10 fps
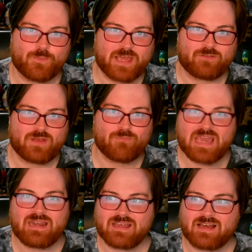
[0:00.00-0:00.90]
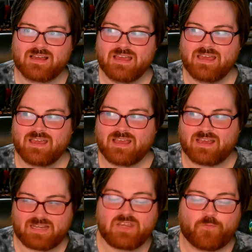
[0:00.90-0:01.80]
main event Mania,
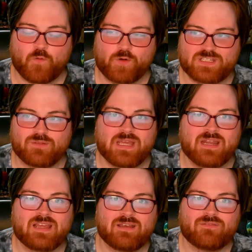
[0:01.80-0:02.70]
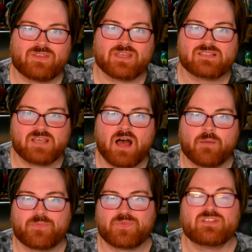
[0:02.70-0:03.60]
and he forced me to give this
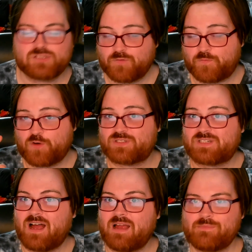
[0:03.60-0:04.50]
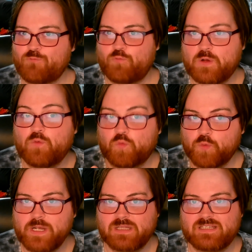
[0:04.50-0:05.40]
up. This is the first time we
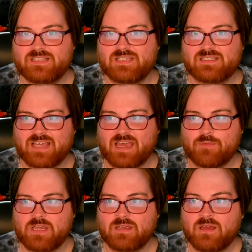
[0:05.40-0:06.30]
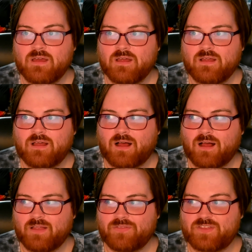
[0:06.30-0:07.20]
really see Sami,
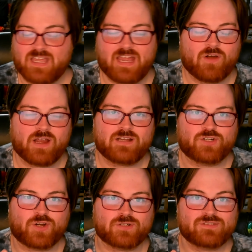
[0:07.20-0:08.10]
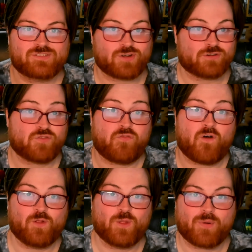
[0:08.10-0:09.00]
the character, start to
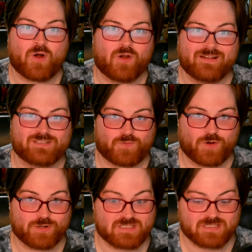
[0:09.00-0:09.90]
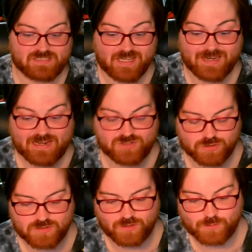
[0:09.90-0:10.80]
fall apart as far as his
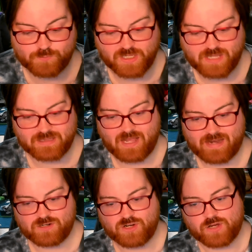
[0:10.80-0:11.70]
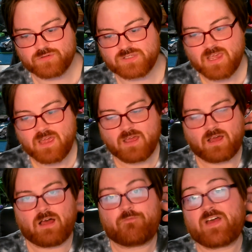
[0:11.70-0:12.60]
connection to the bloodline goes.
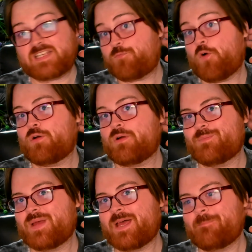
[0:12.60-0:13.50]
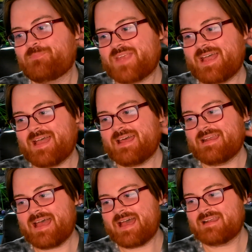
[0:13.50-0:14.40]
Fast forward a bit,
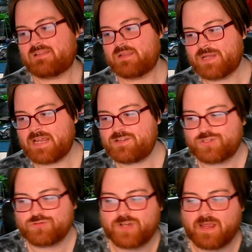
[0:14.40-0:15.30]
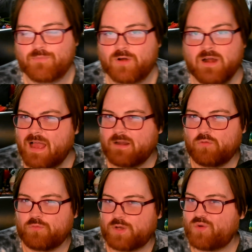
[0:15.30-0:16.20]
and at Elimination Chamber, I
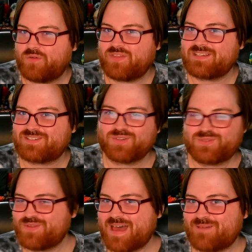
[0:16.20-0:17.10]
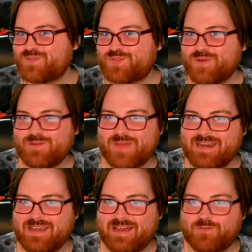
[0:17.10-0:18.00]
don't know if they still do that between
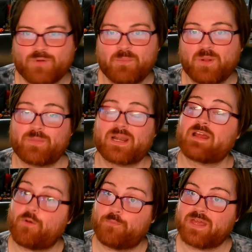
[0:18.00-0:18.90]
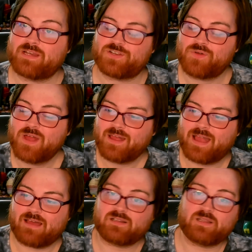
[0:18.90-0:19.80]
Mania and Rumble, but I hope they do.
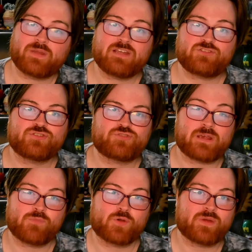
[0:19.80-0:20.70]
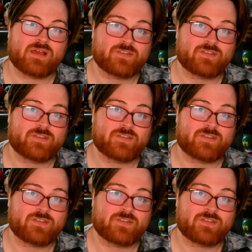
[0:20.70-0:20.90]
At Elimination Chamber, we have a